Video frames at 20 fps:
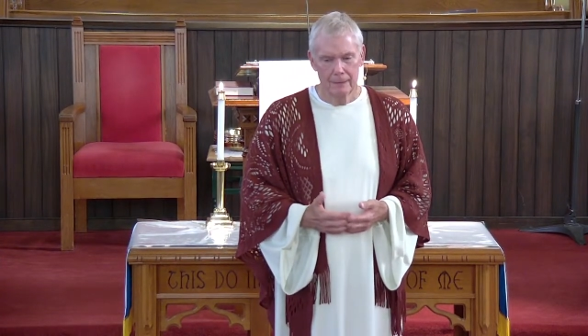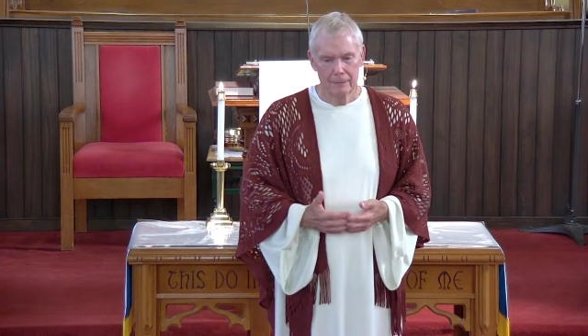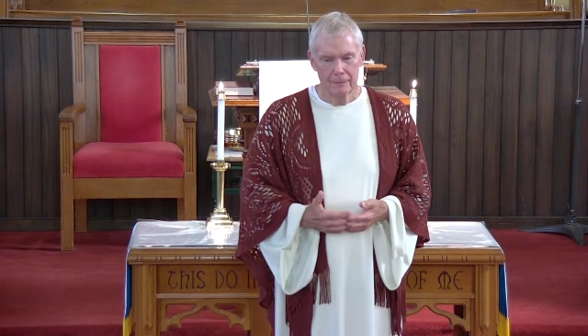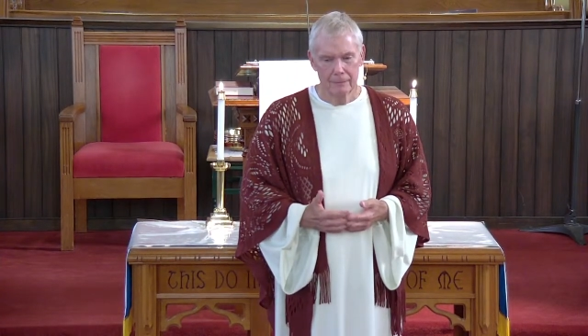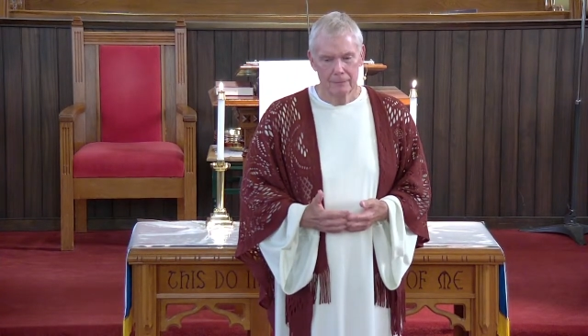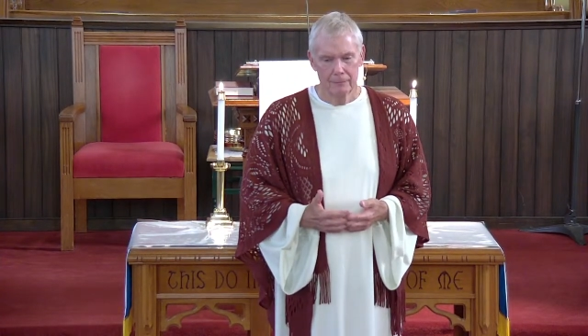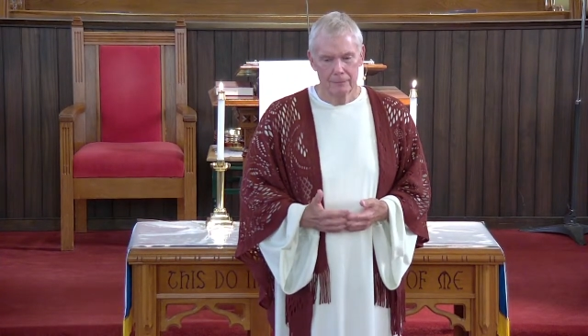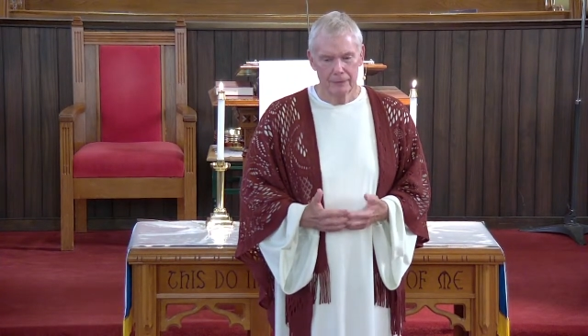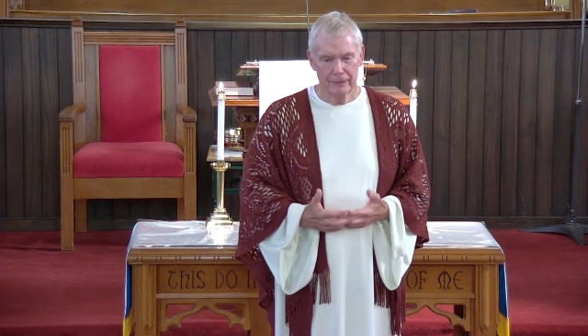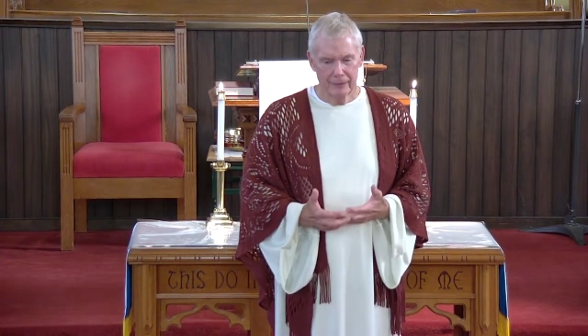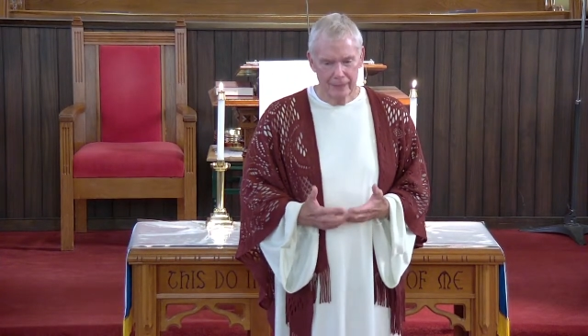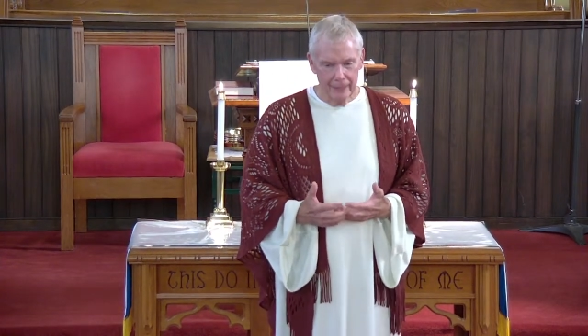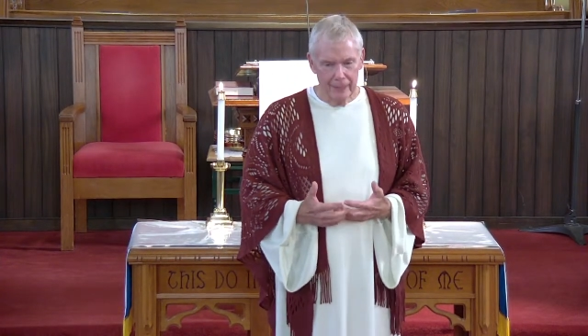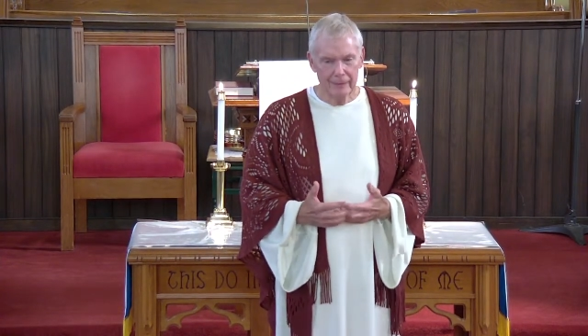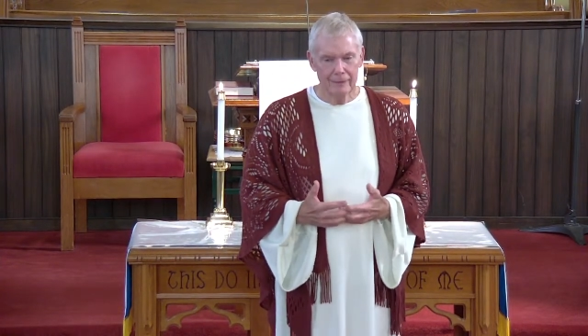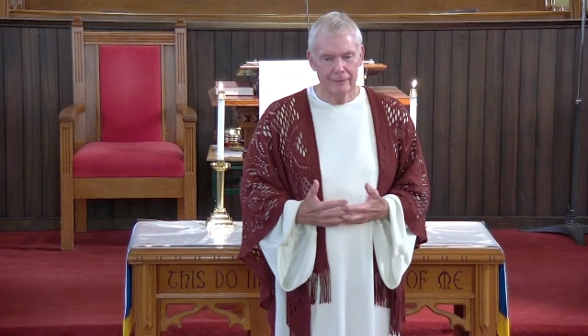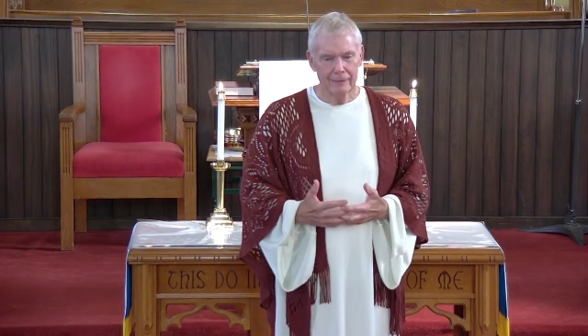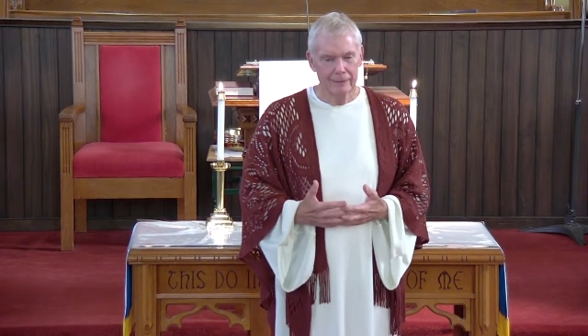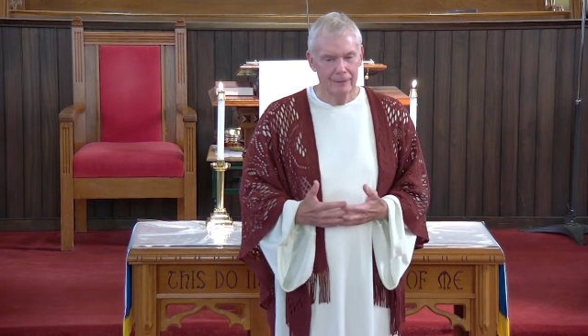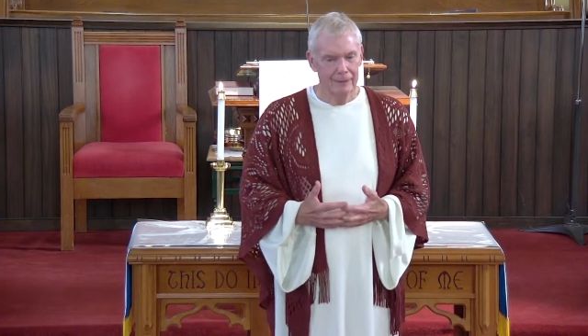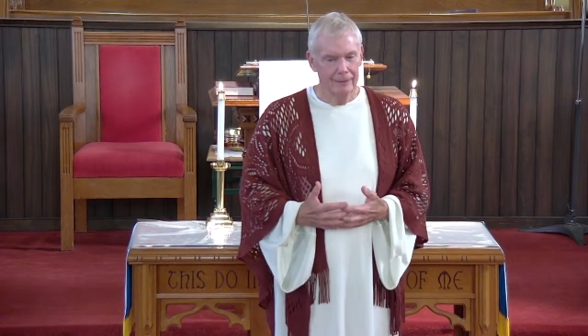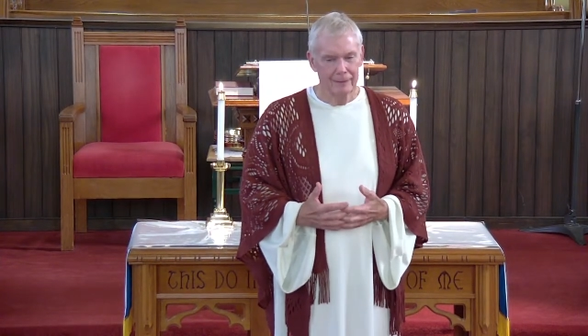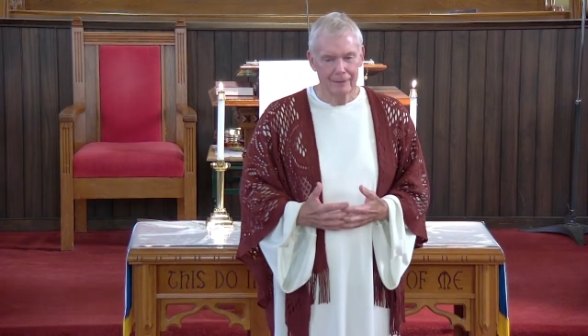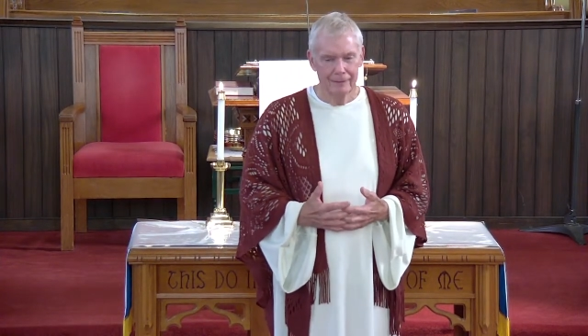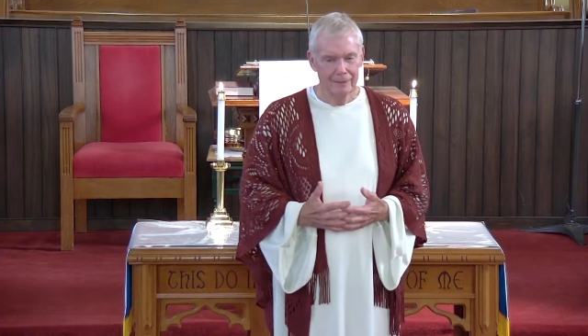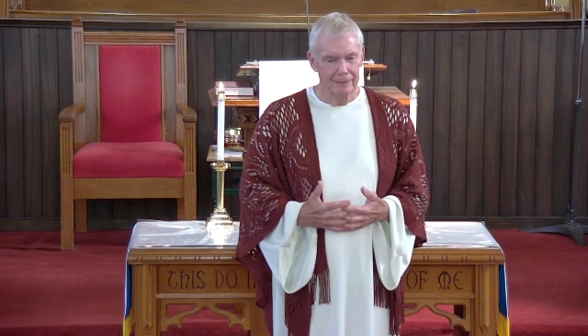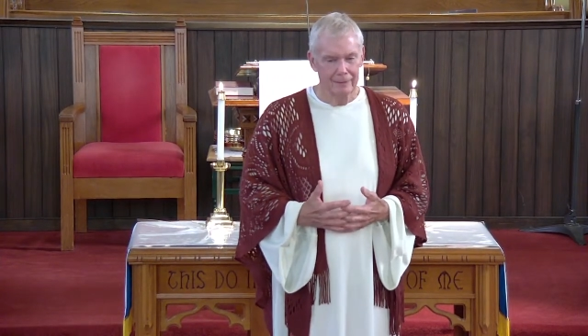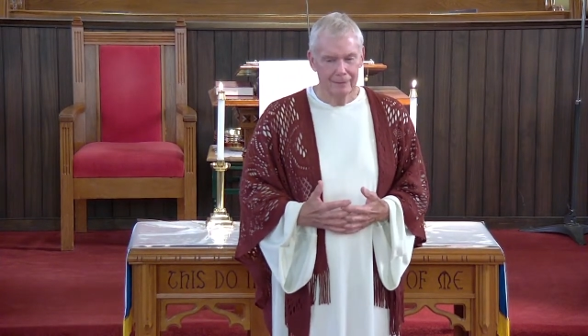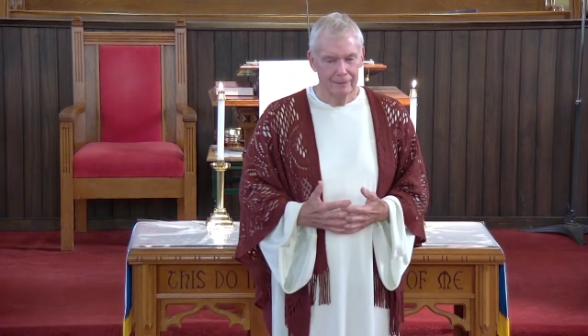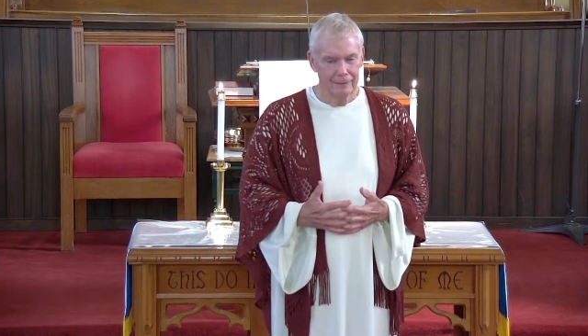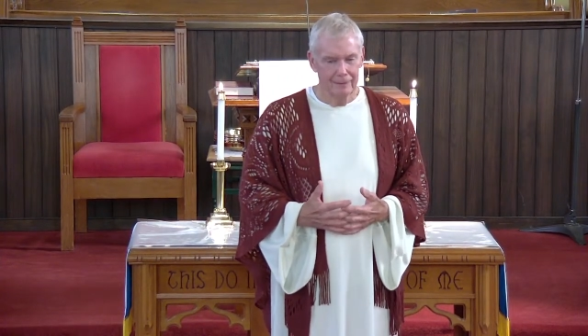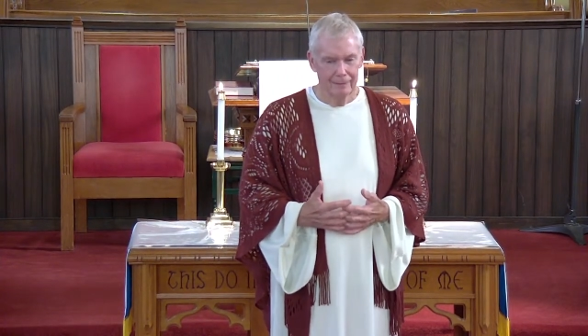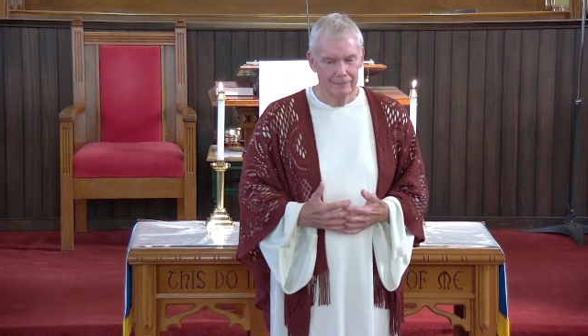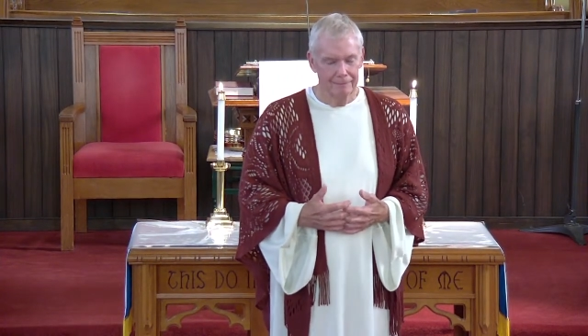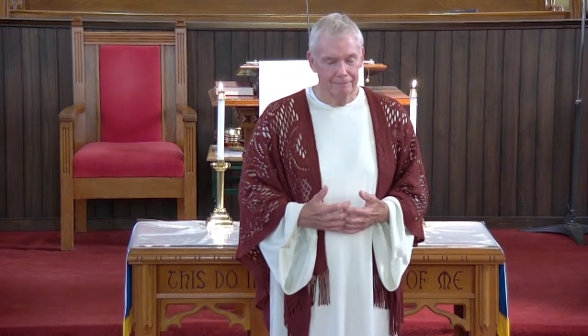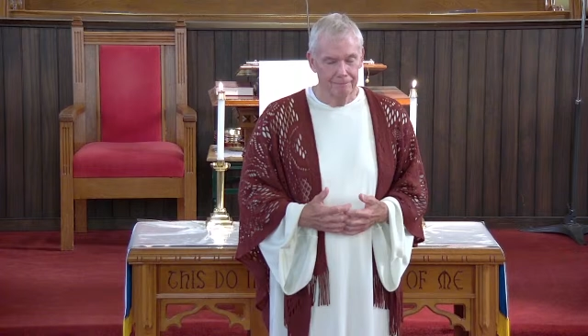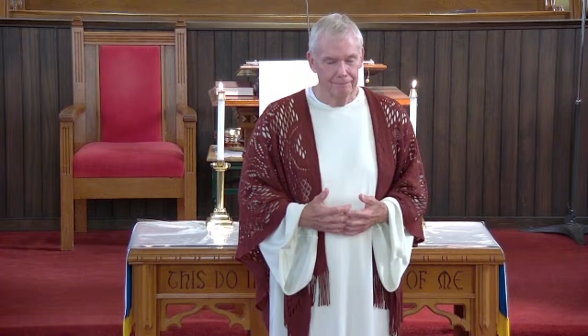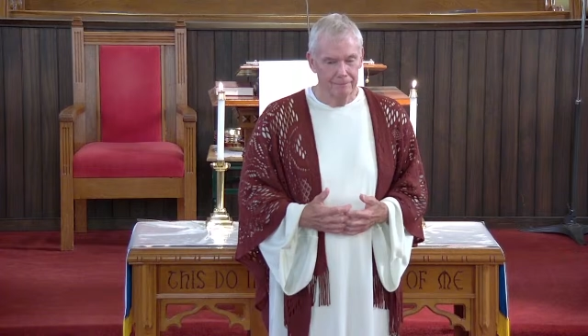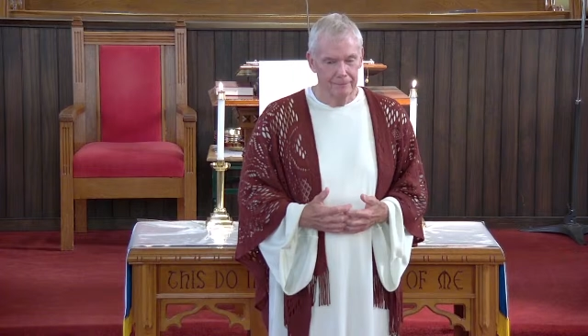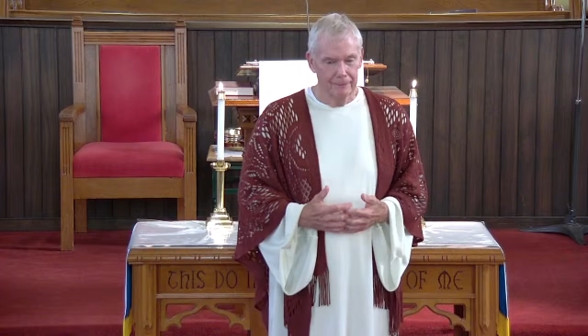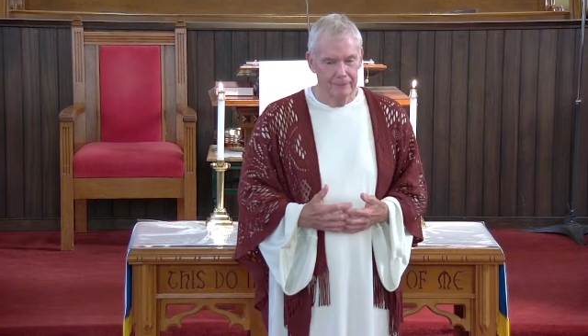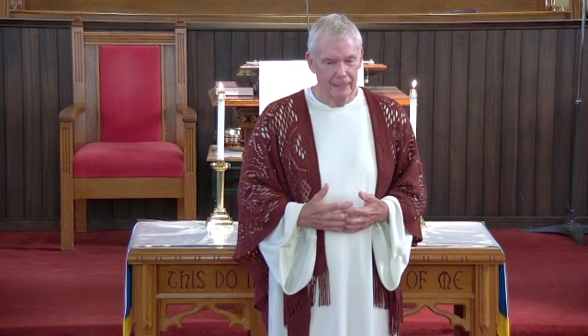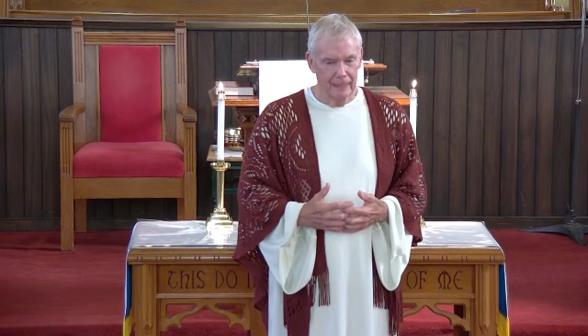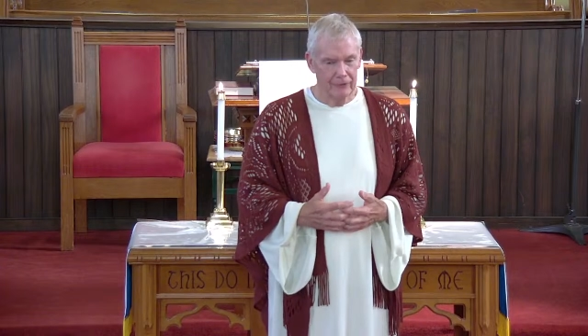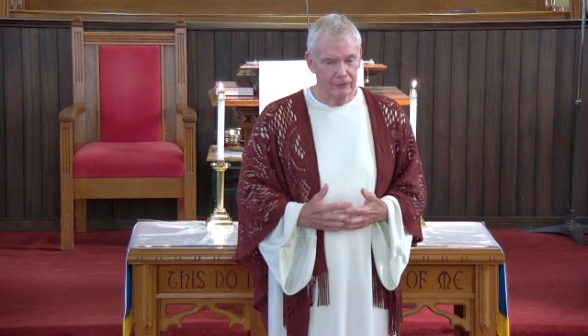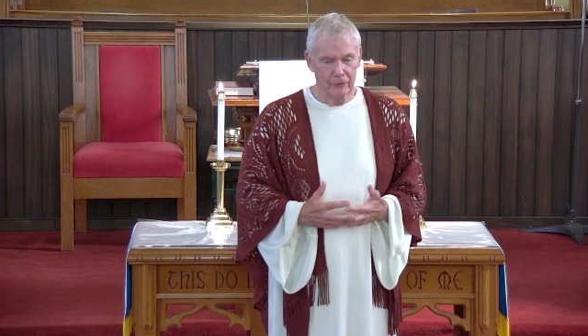But then, as